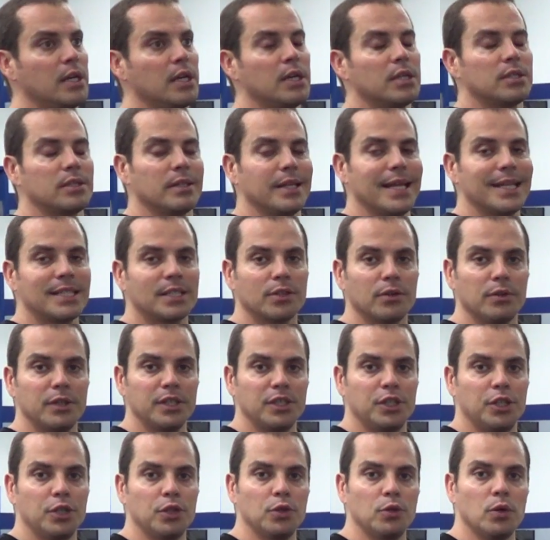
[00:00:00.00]
So that's going
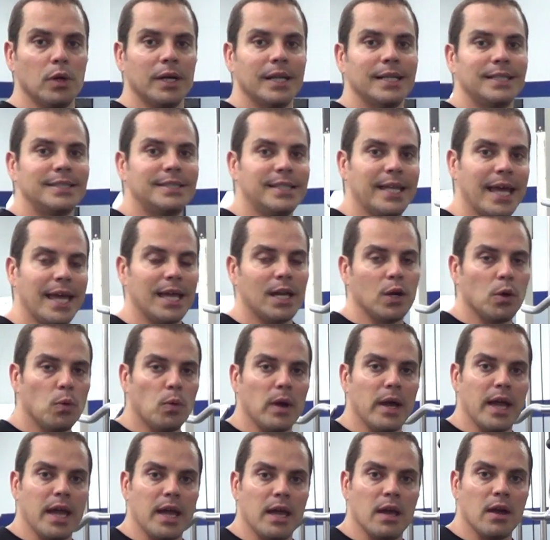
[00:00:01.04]
to take
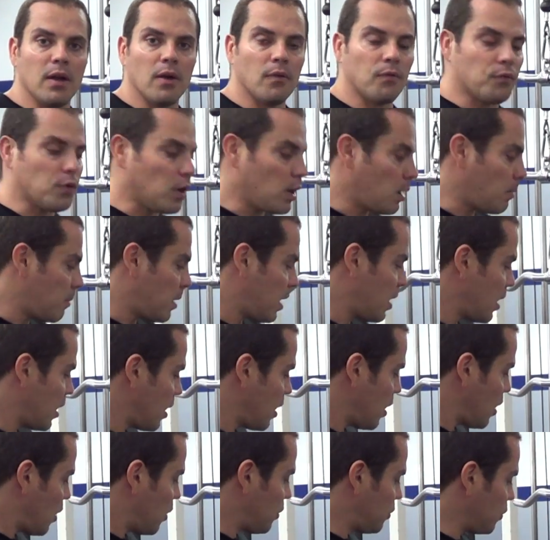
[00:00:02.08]
away from
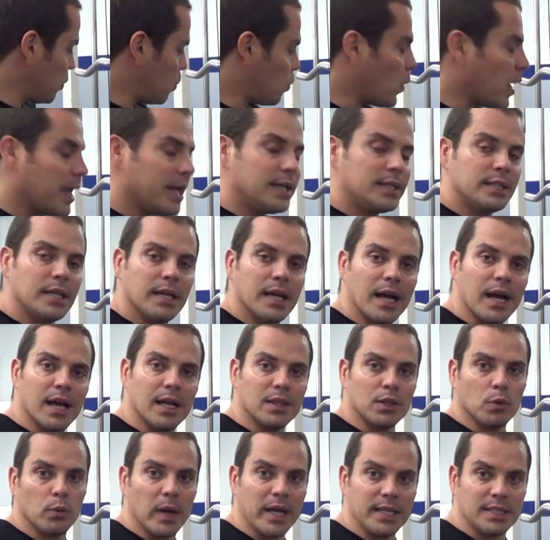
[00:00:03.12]
the weight
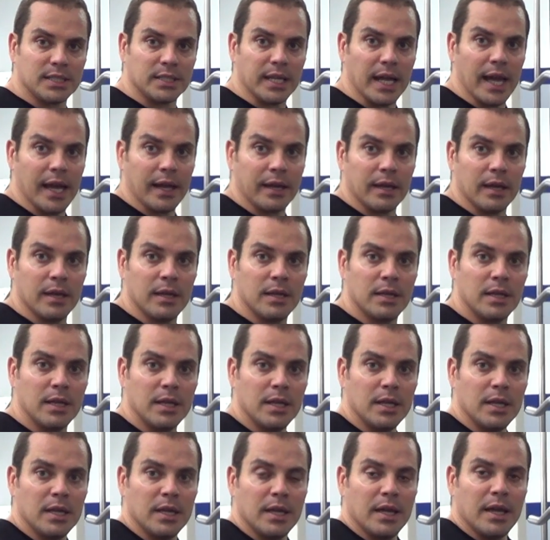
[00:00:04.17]
on the weight stack.
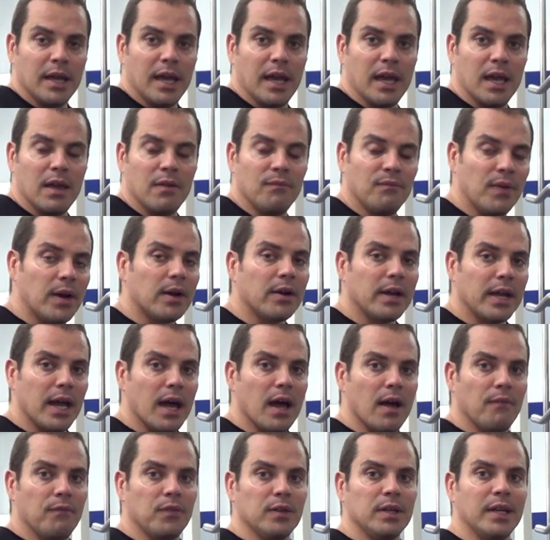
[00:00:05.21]
And very
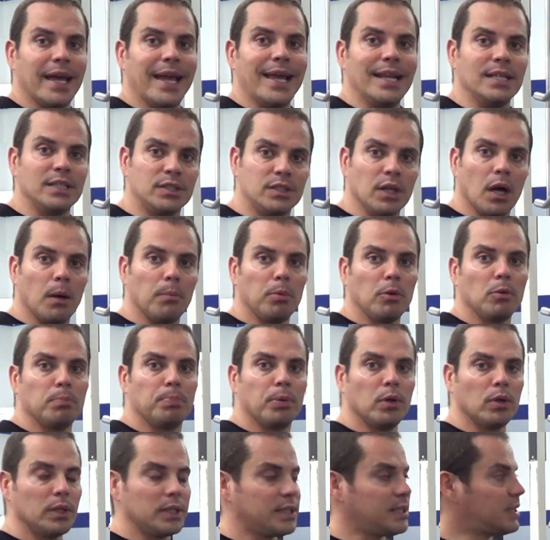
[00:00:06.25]
often, a double
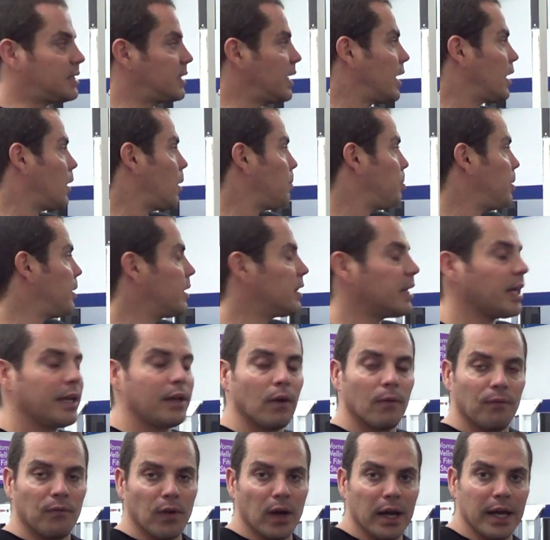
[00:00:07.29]
pulley setup that
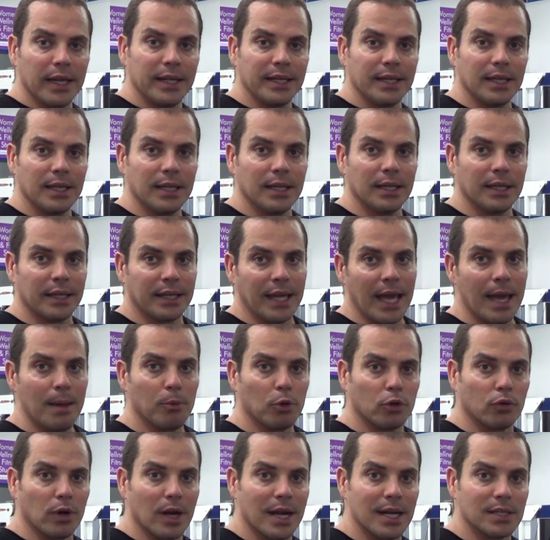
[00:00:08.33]
you'll find in a
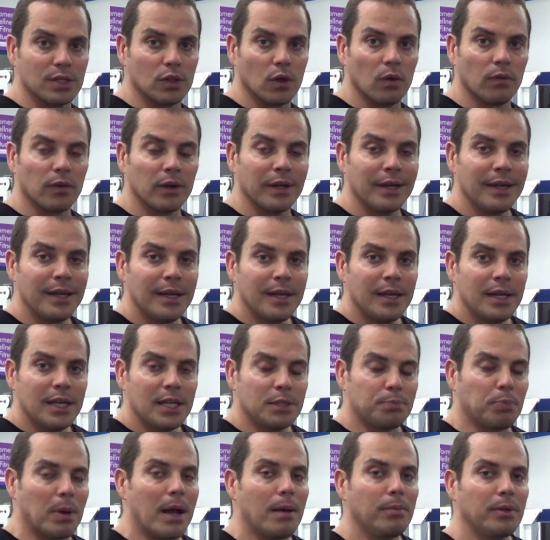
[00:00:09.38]
cable crossover
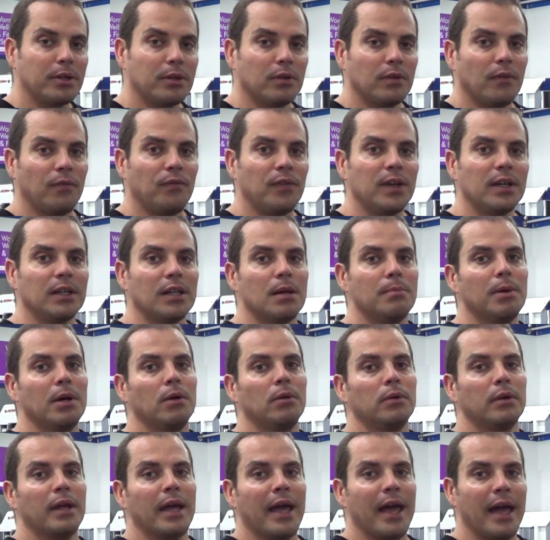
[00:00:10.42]
is probably going to feel
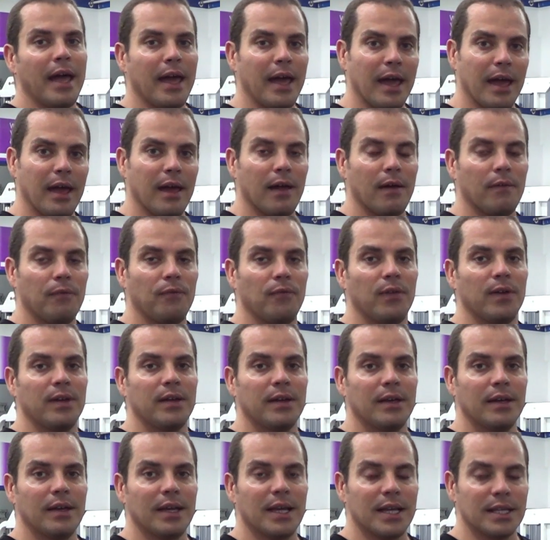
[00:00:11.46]
about half
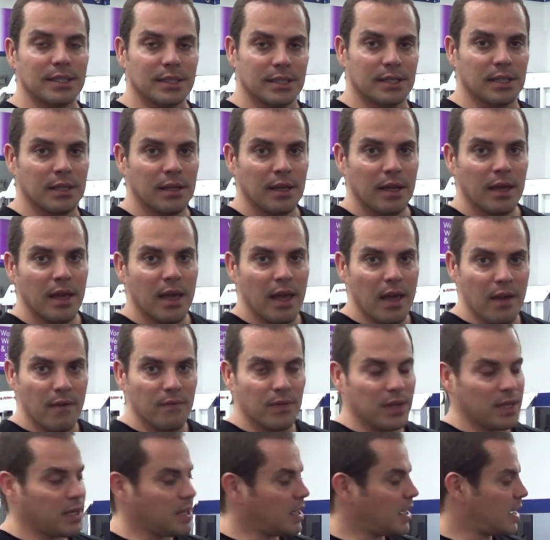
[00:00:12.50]
as
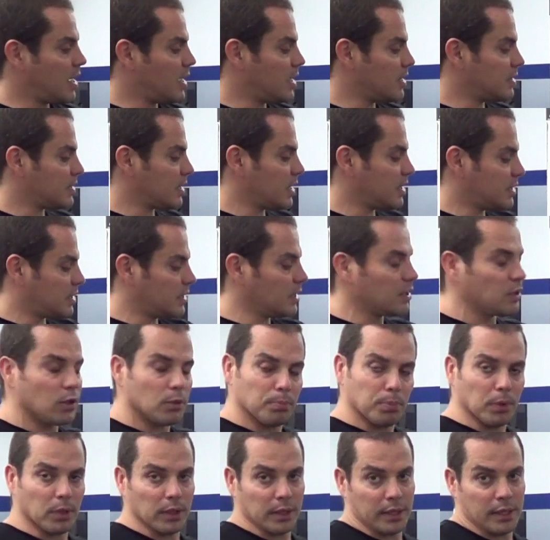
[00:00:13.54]
heavy as a single
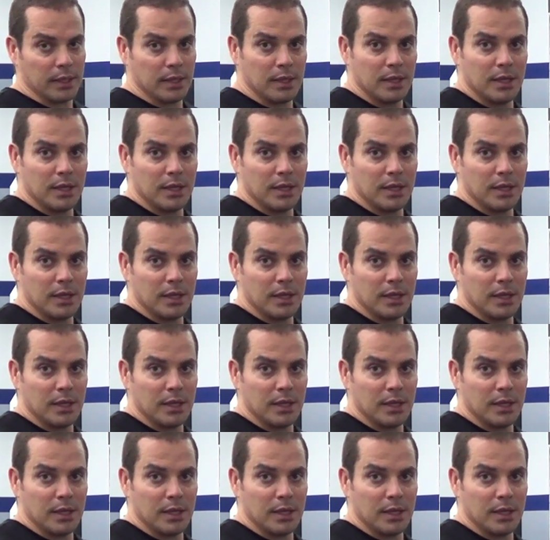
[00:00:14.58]
pulley.